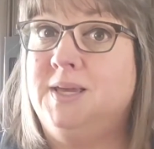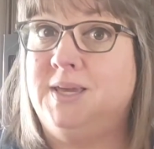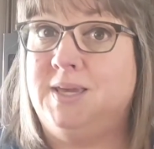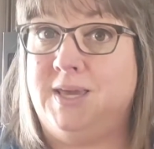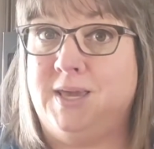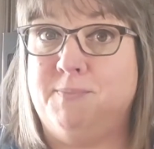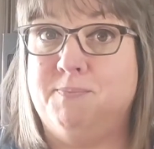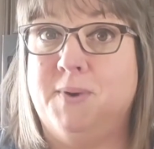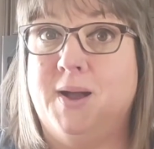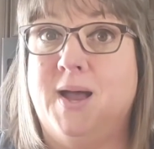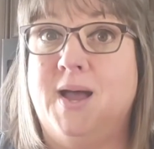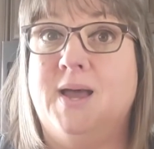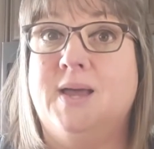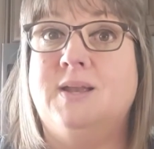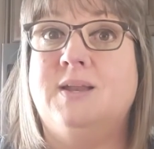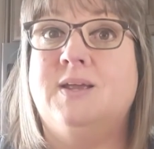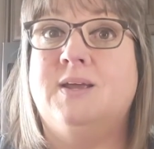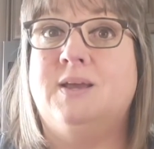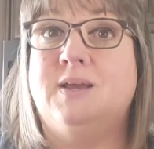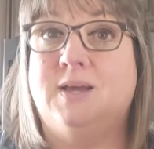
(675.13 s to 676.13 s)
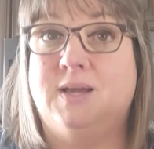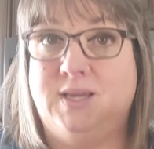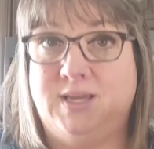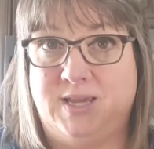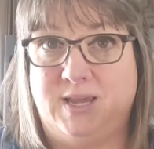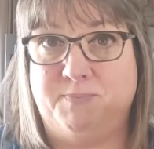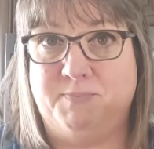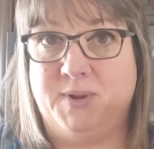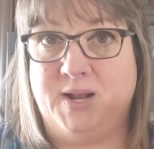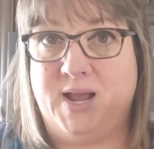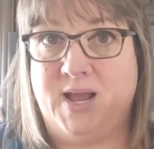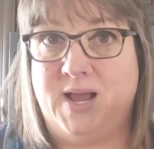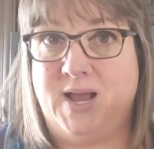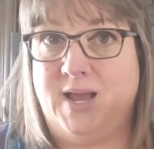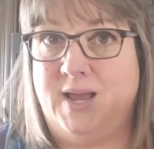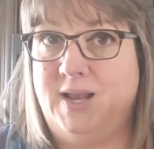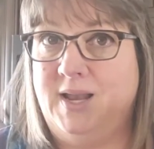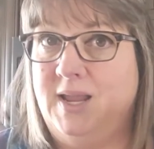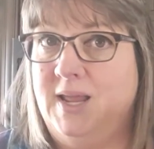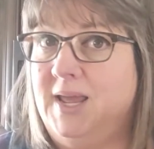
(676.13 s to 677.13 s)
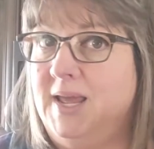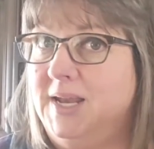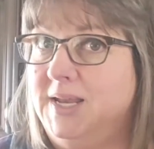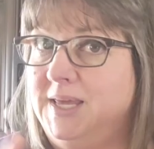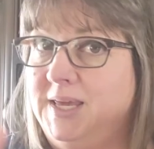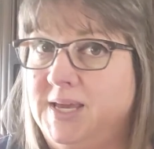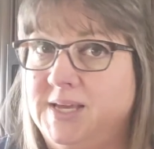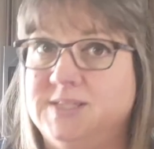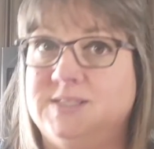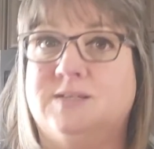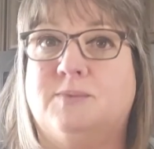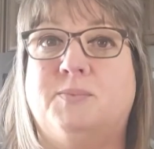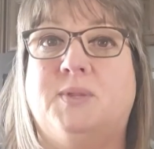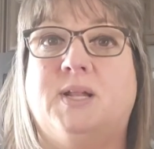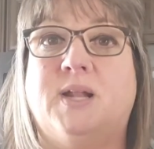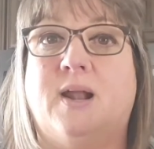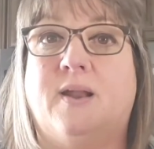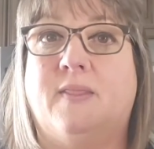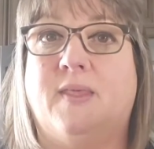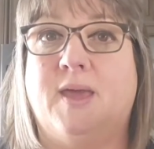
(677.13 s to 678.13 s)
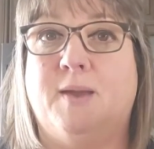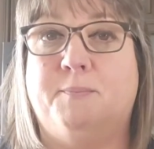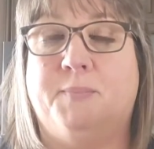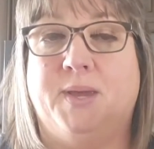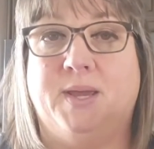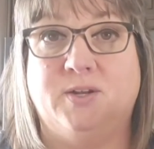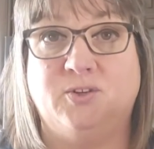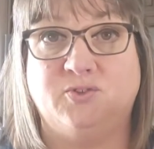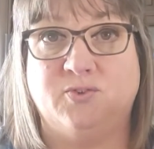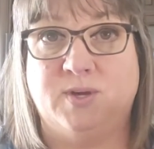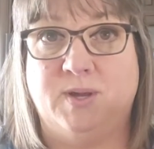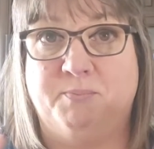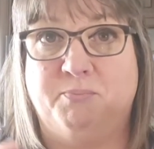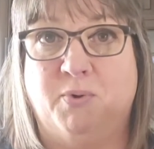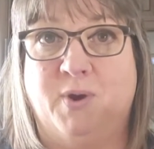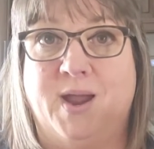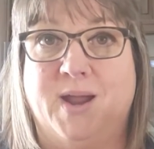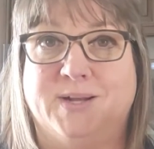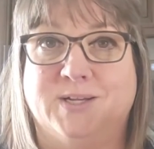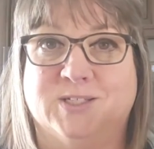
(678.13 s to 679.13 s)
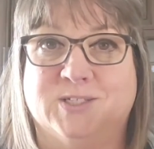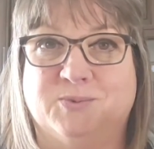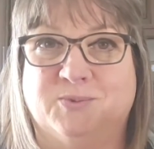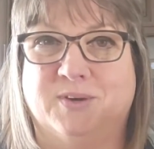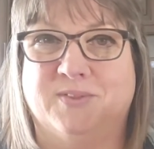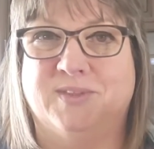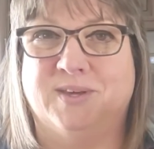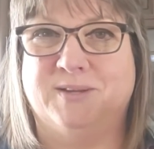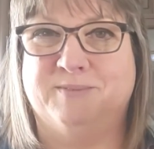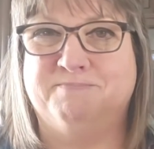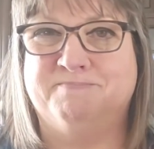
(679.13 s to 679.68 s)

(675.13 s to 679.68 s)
keep on keeping on and get something out of that pantry and practice with it.